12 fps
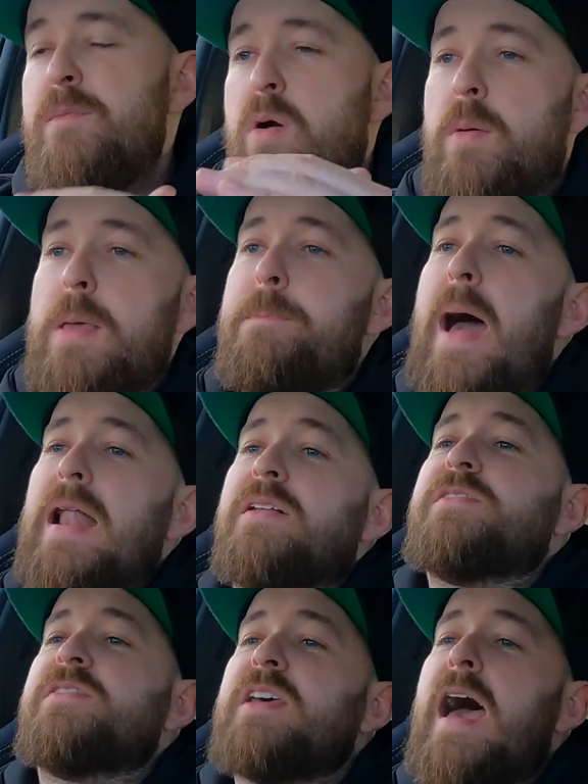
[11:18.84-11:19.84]
probably
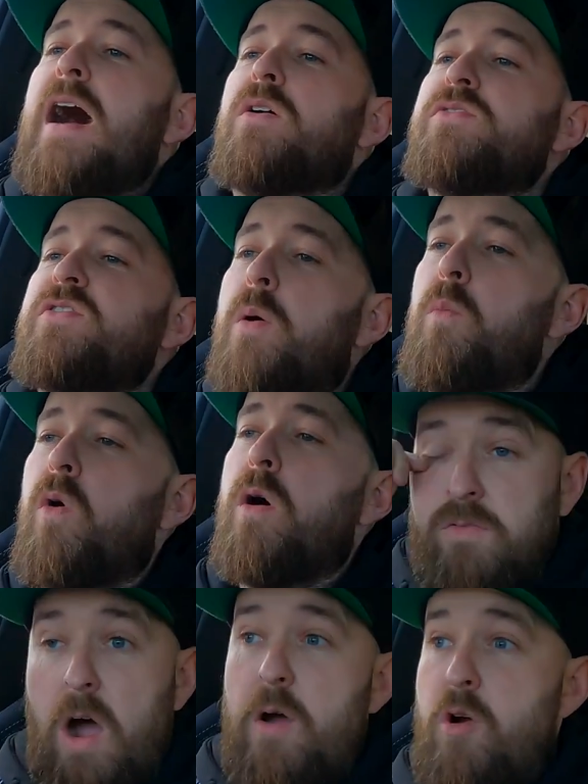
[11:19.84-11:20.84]
balances it out somewhat.
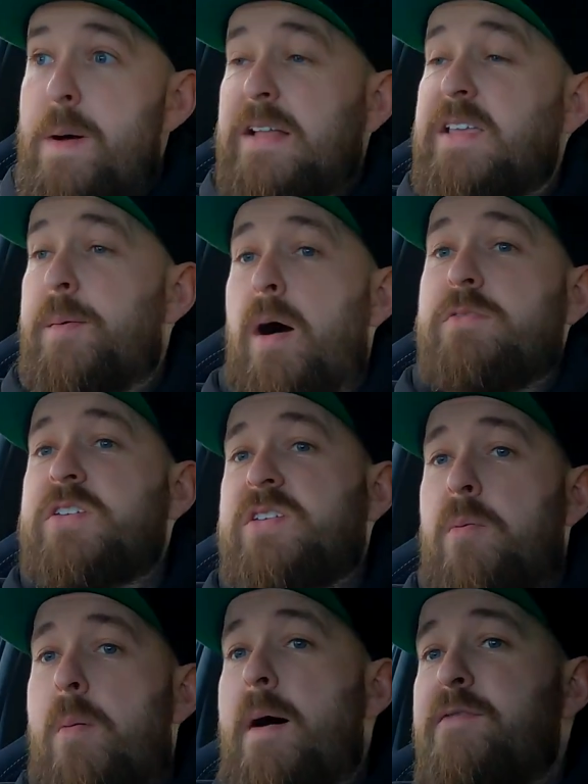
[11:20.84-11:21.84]
Right, we're about to come up to
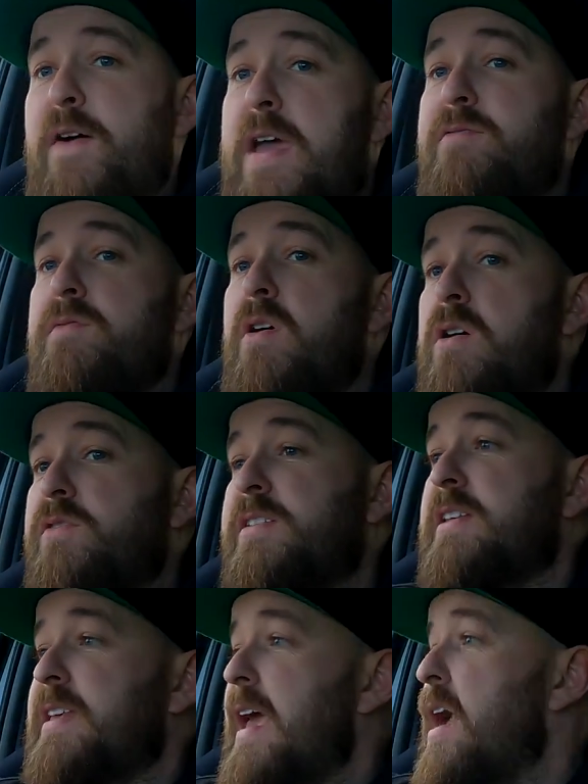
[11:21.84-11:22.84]
some of my favourite roads
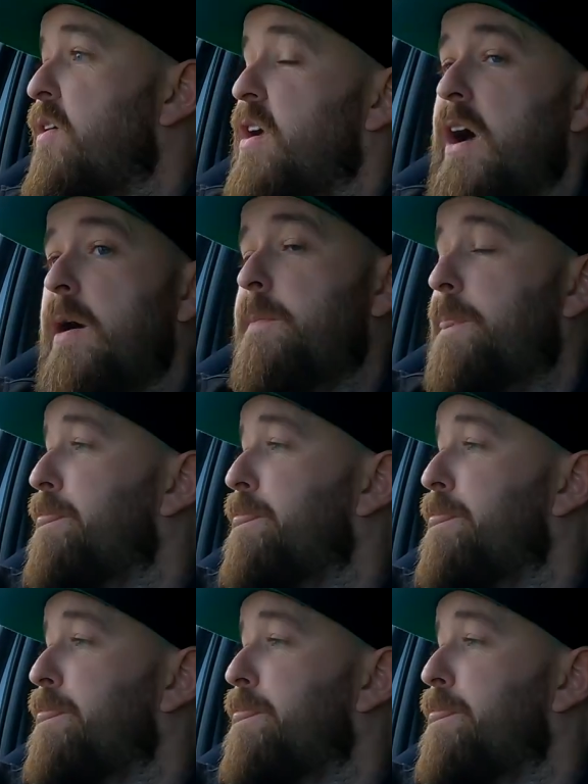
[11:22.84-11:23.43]
in the area.